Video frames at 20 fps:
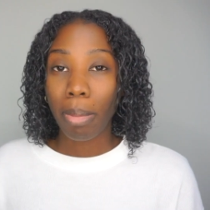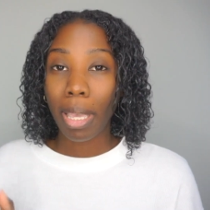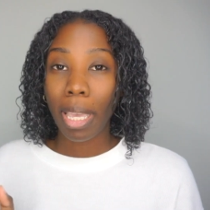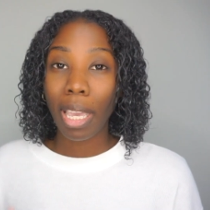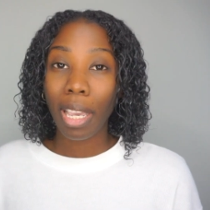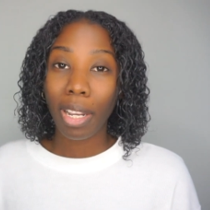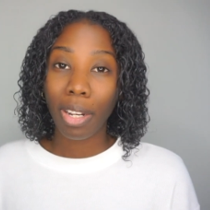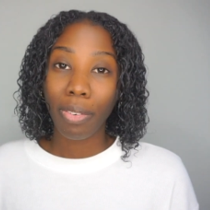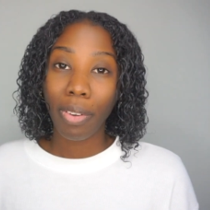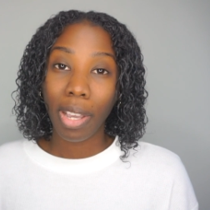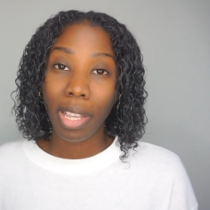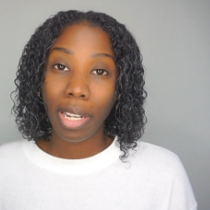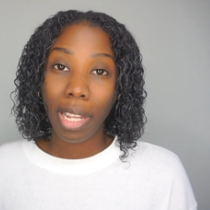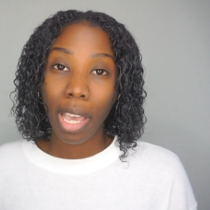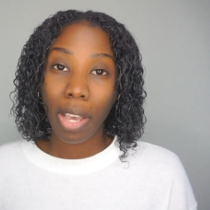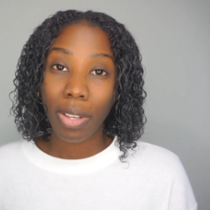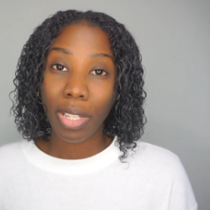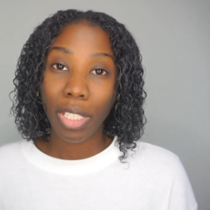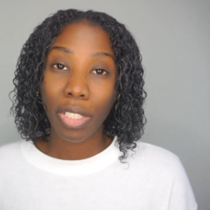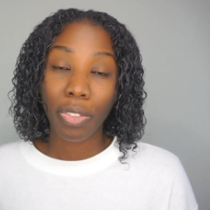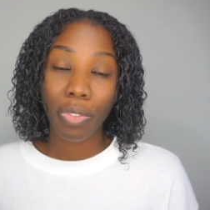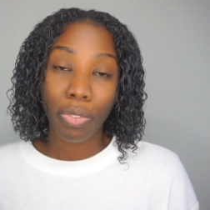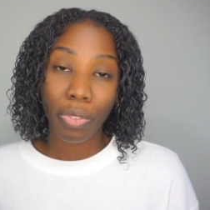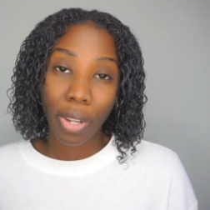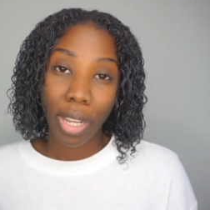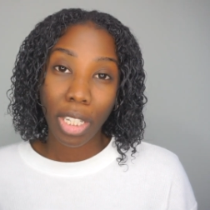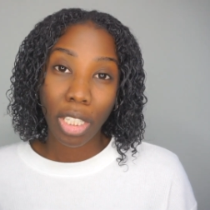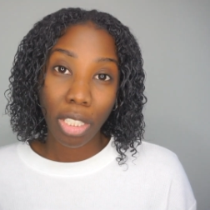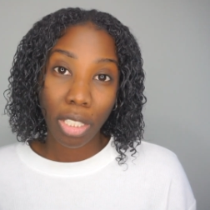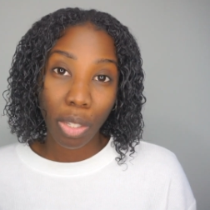My hair right now is
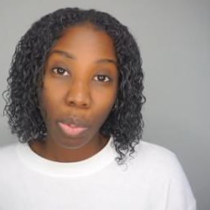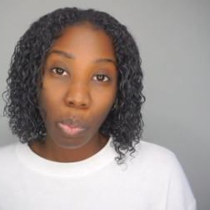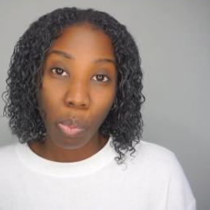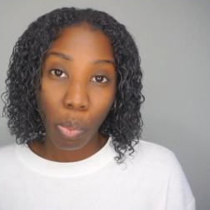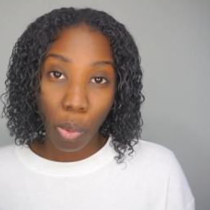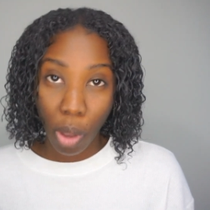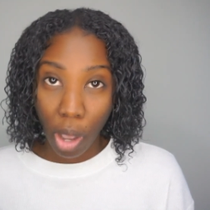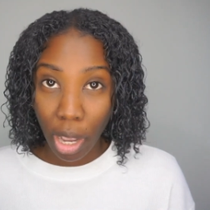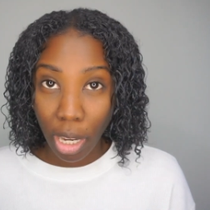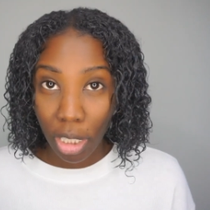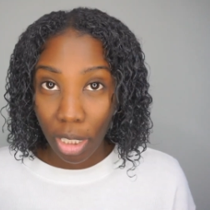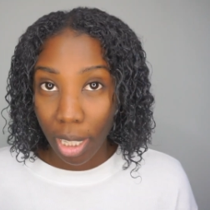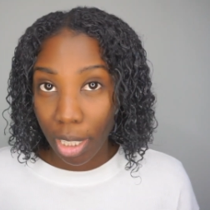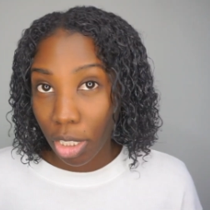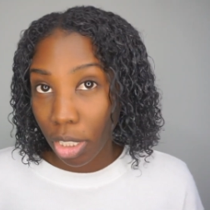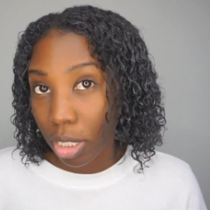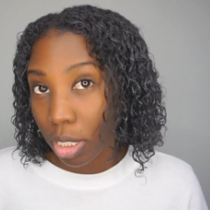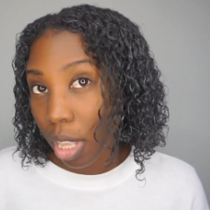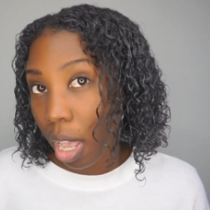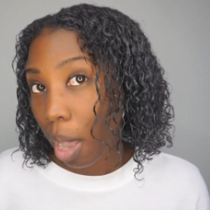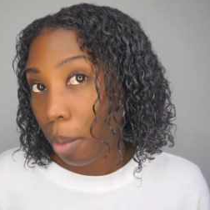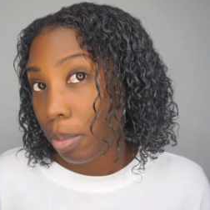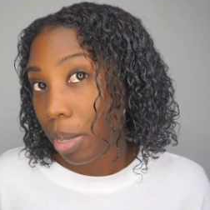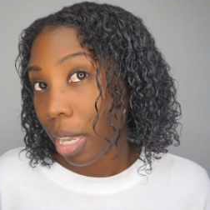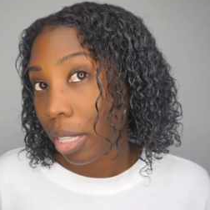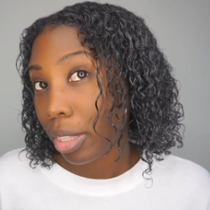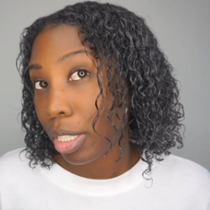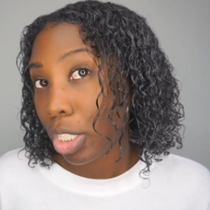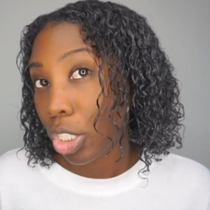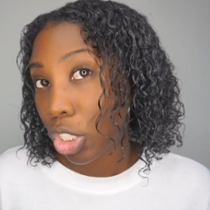freshly washed. I just hopped
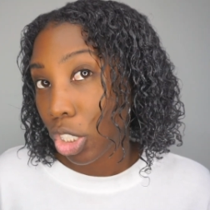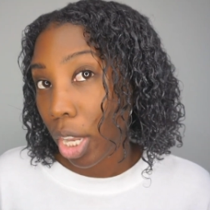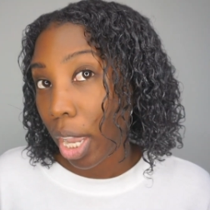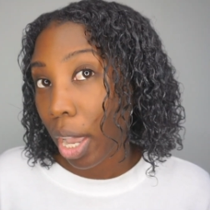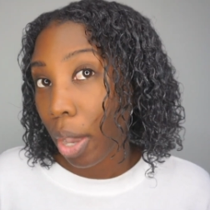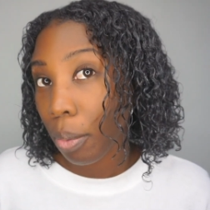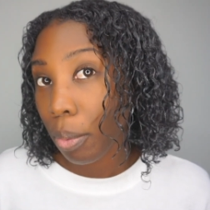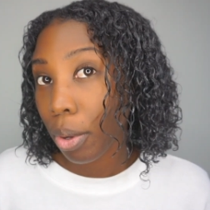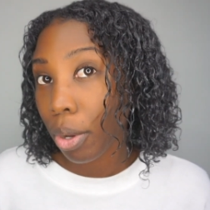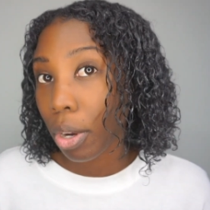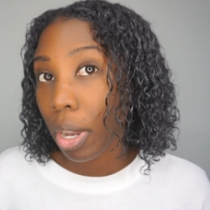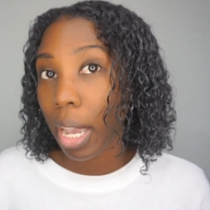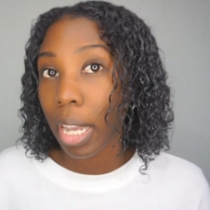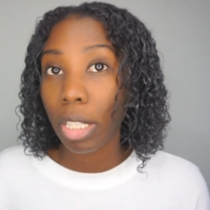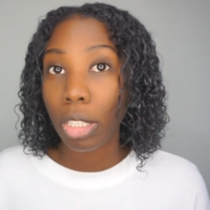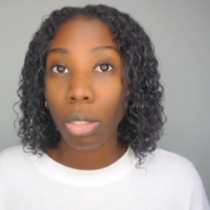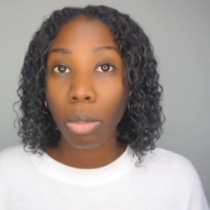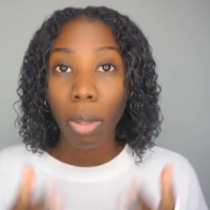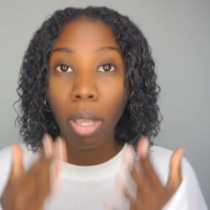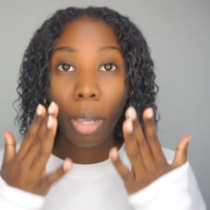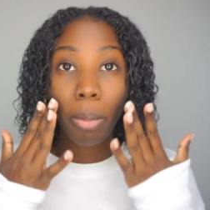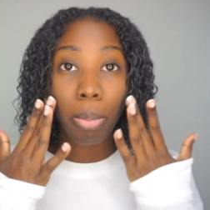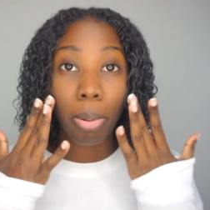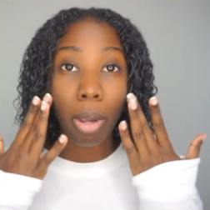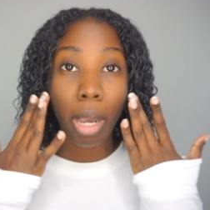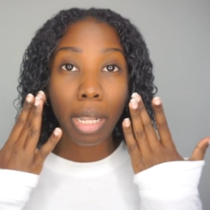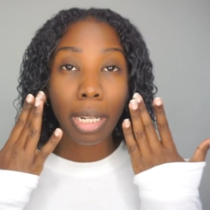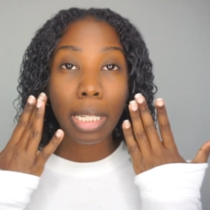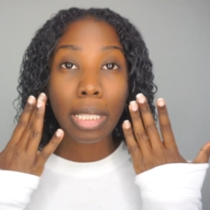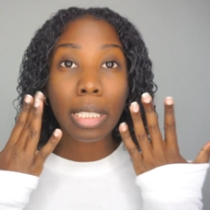out the shower. I do have
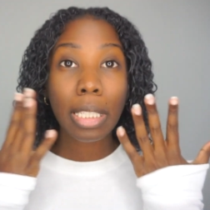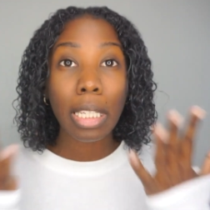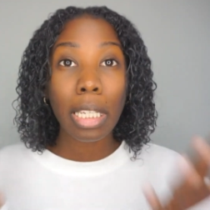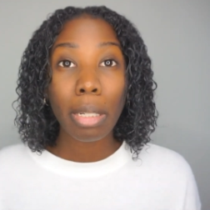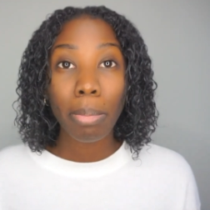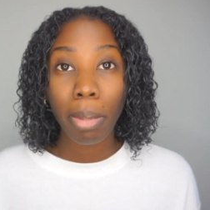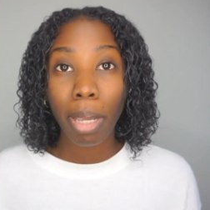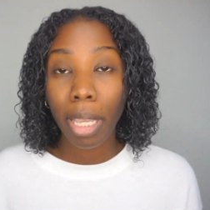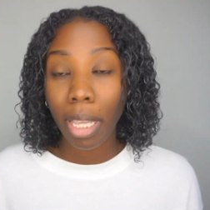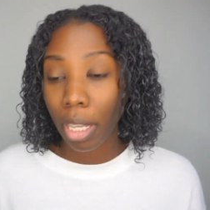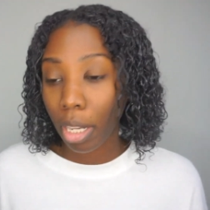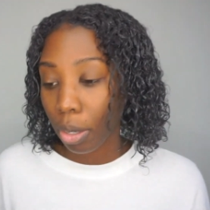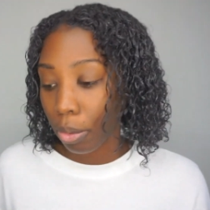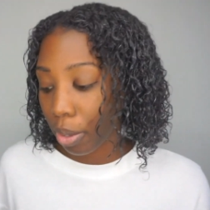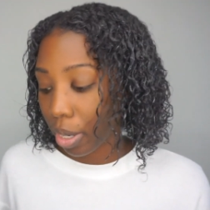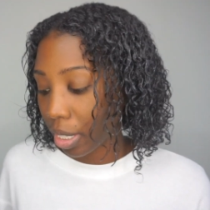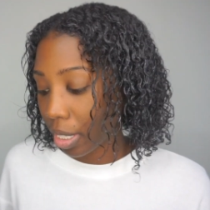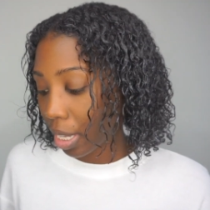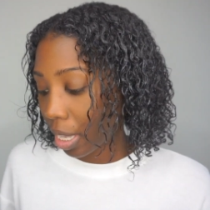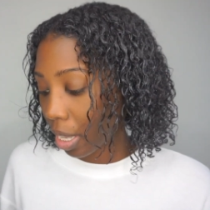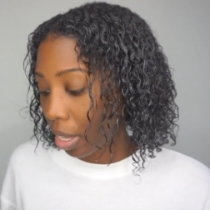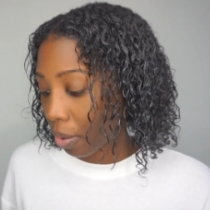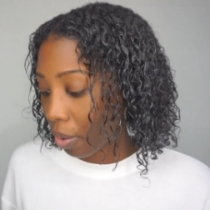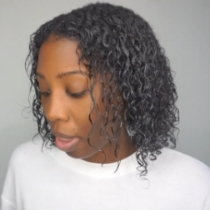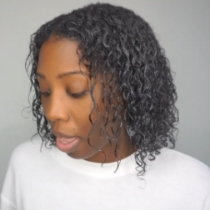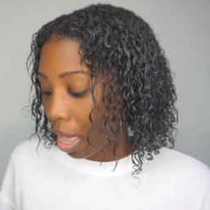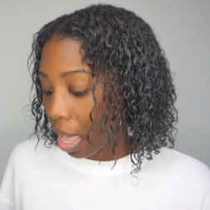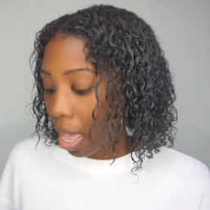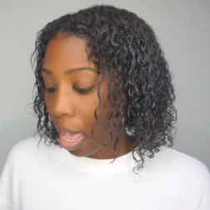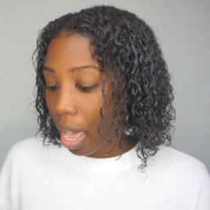products in my hair right now.